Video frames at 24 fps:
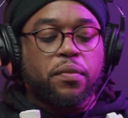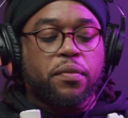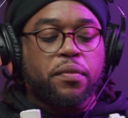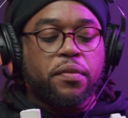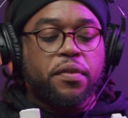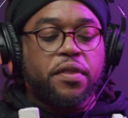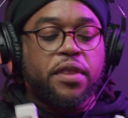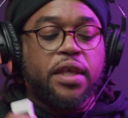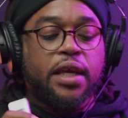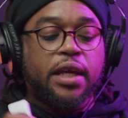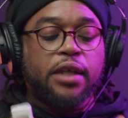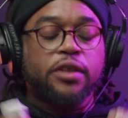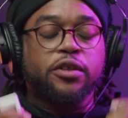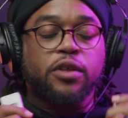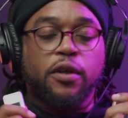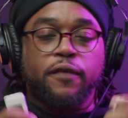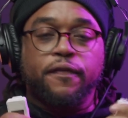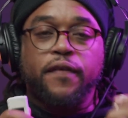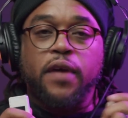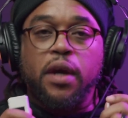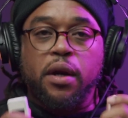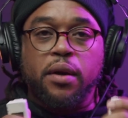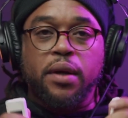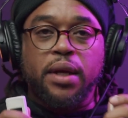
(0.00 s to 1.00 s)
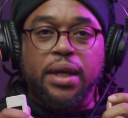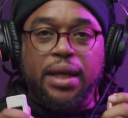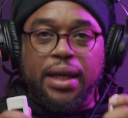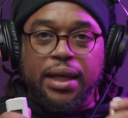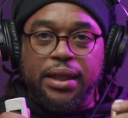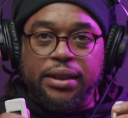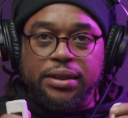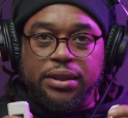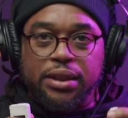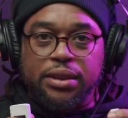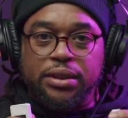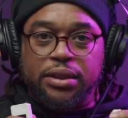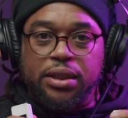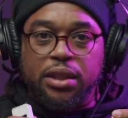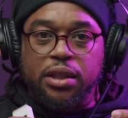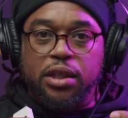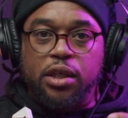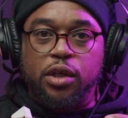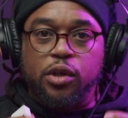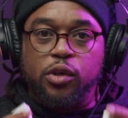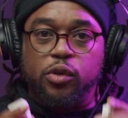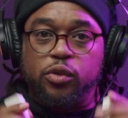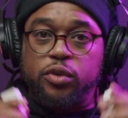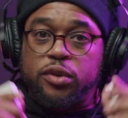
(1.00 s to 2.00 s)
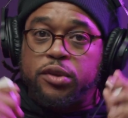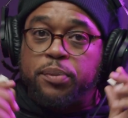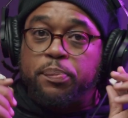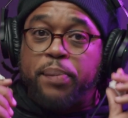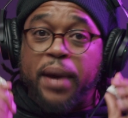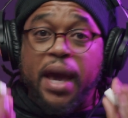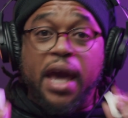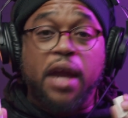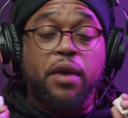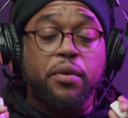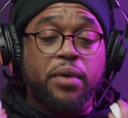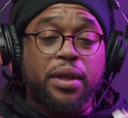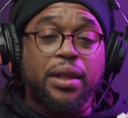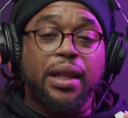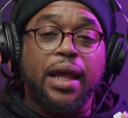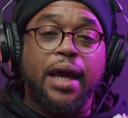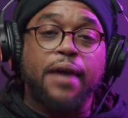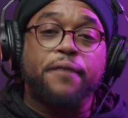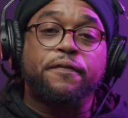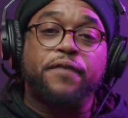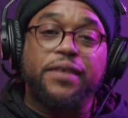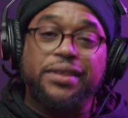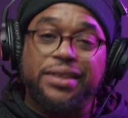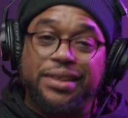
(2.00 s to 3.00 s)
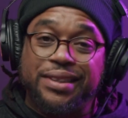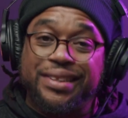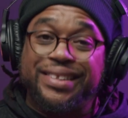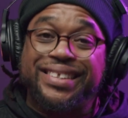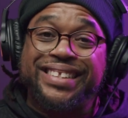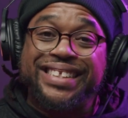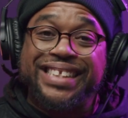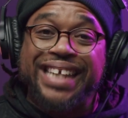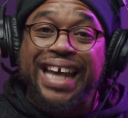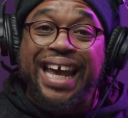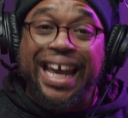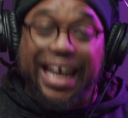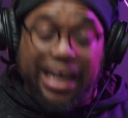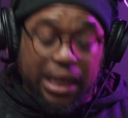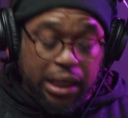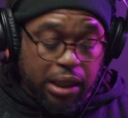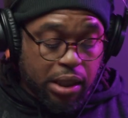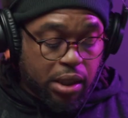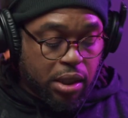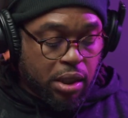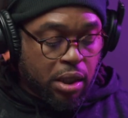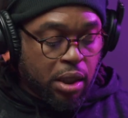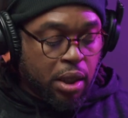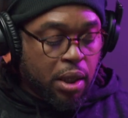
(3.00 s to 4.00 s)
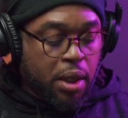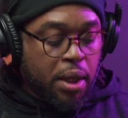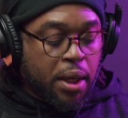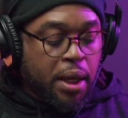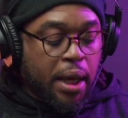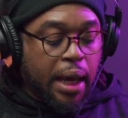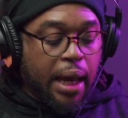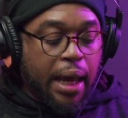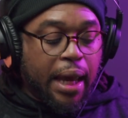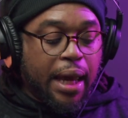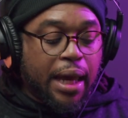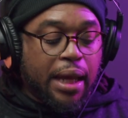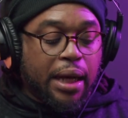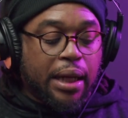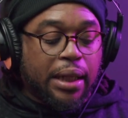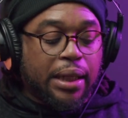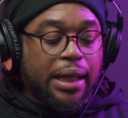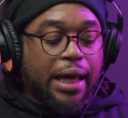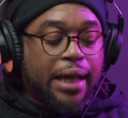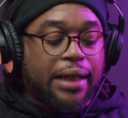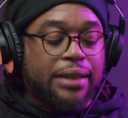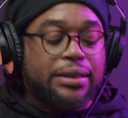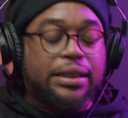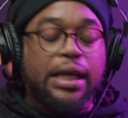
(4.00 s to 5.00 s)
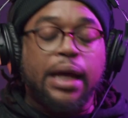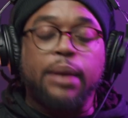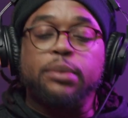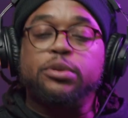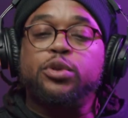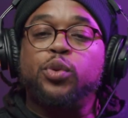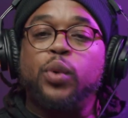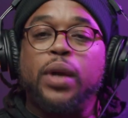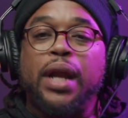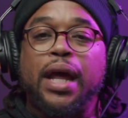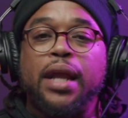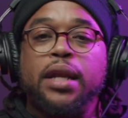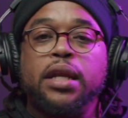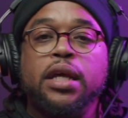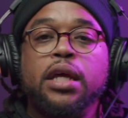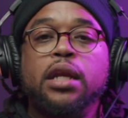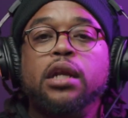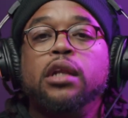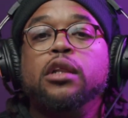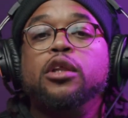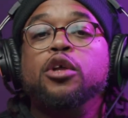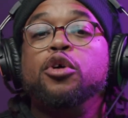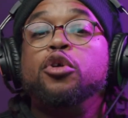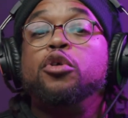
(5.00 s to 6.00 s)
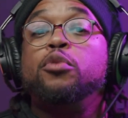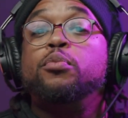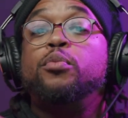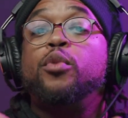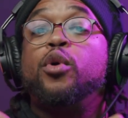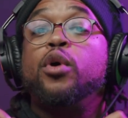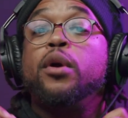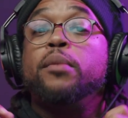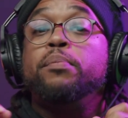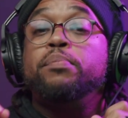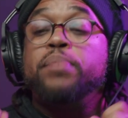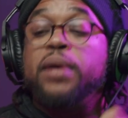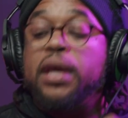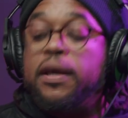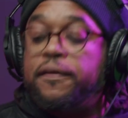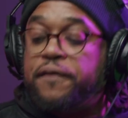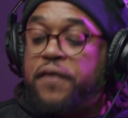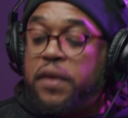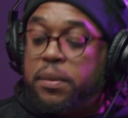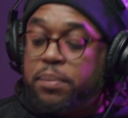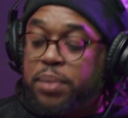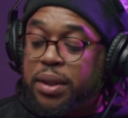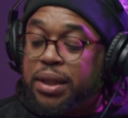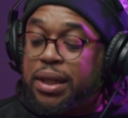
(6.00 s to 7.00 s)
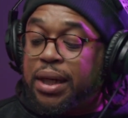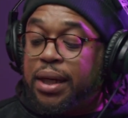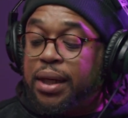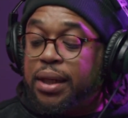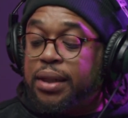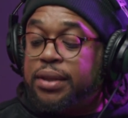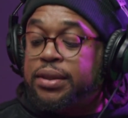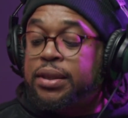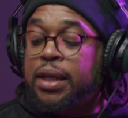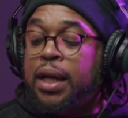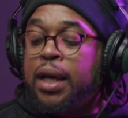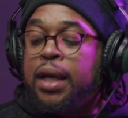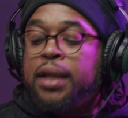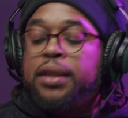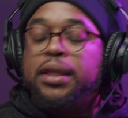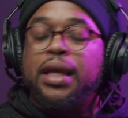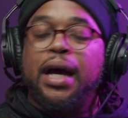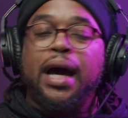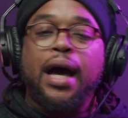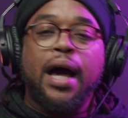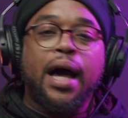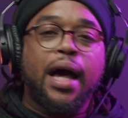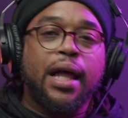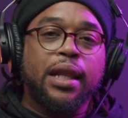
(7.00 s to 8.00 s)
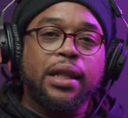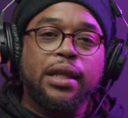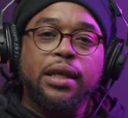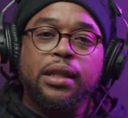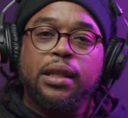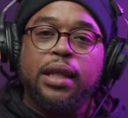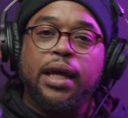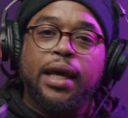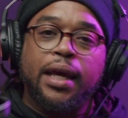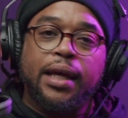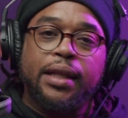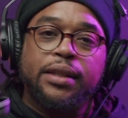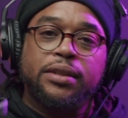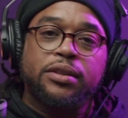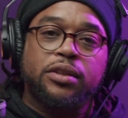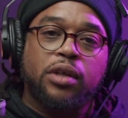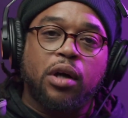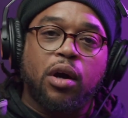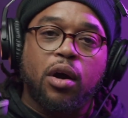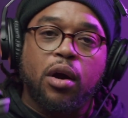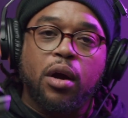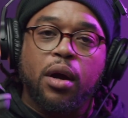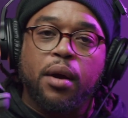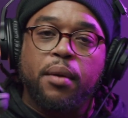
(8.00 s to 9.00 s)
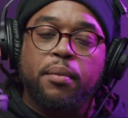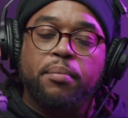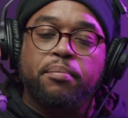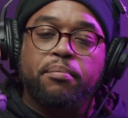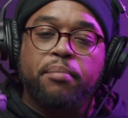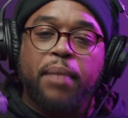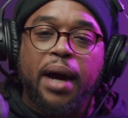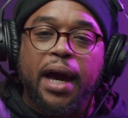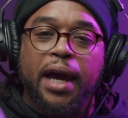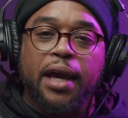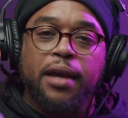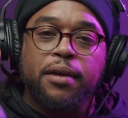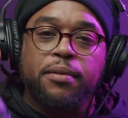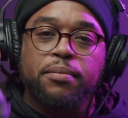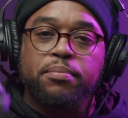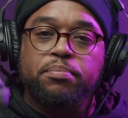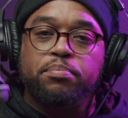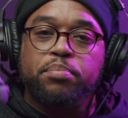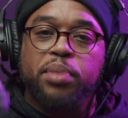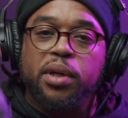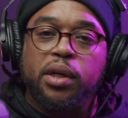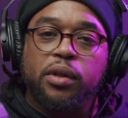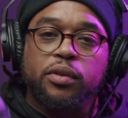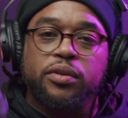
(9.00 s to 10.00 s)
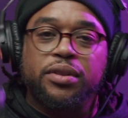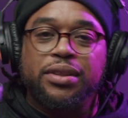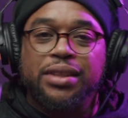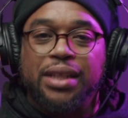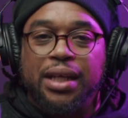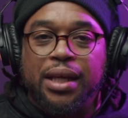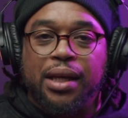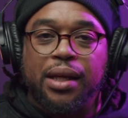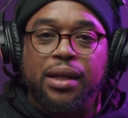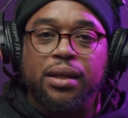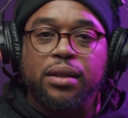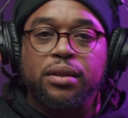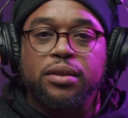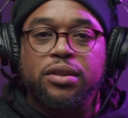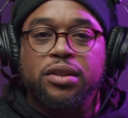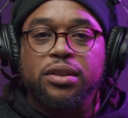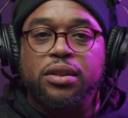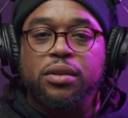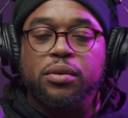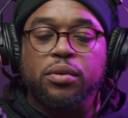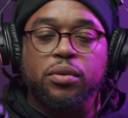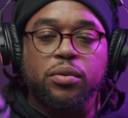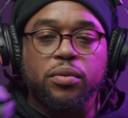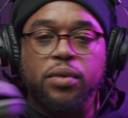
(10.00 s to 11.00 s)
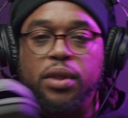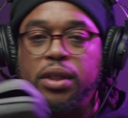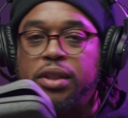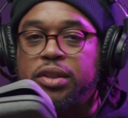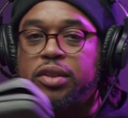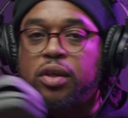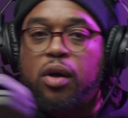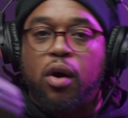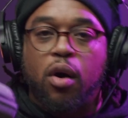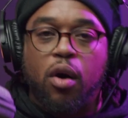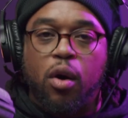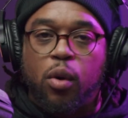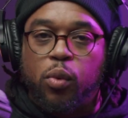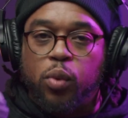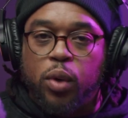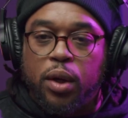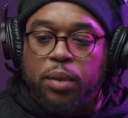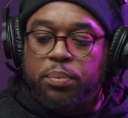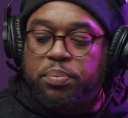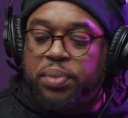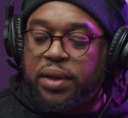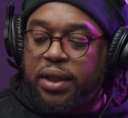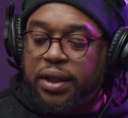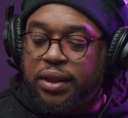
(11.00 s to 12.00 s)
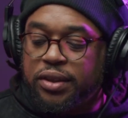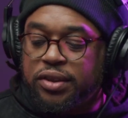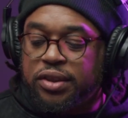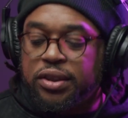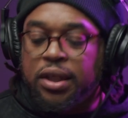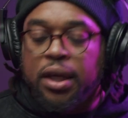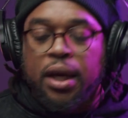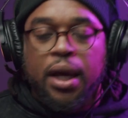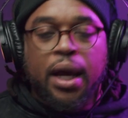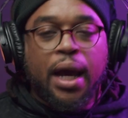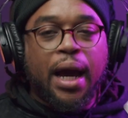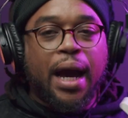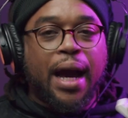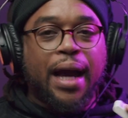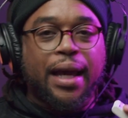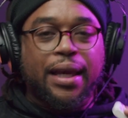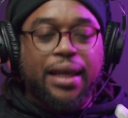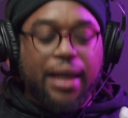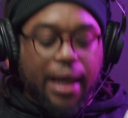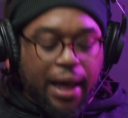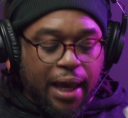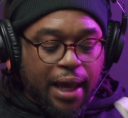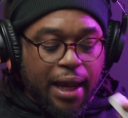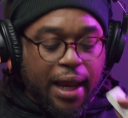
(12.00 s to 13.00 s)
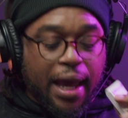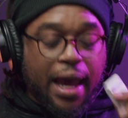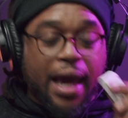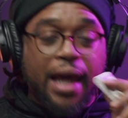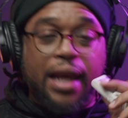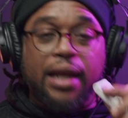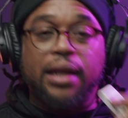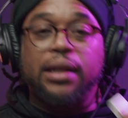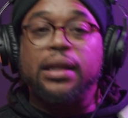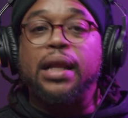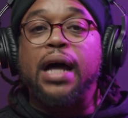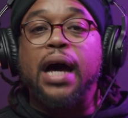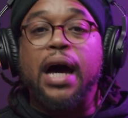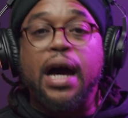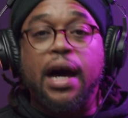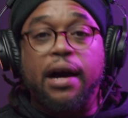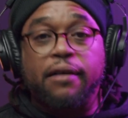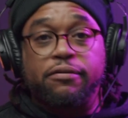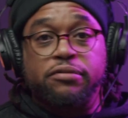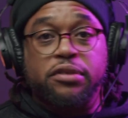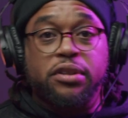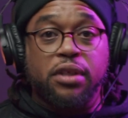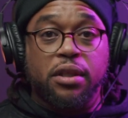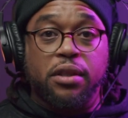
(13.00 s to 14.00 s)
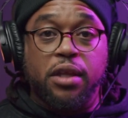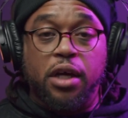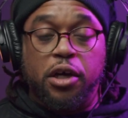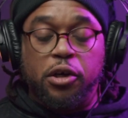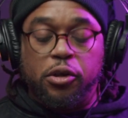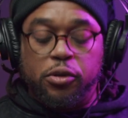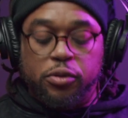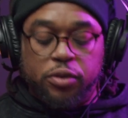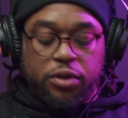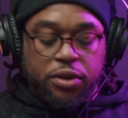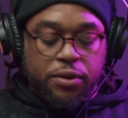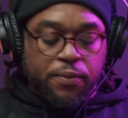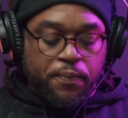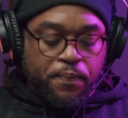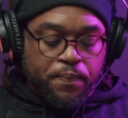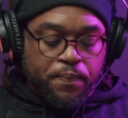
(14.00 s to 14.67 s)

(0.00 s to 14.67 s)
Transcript: these are very easy to use. The battery life is insane. And a lot of times when I need a little more beefy, because the Hollylands are mic built in to, it's all one piece. I can't add a live to those.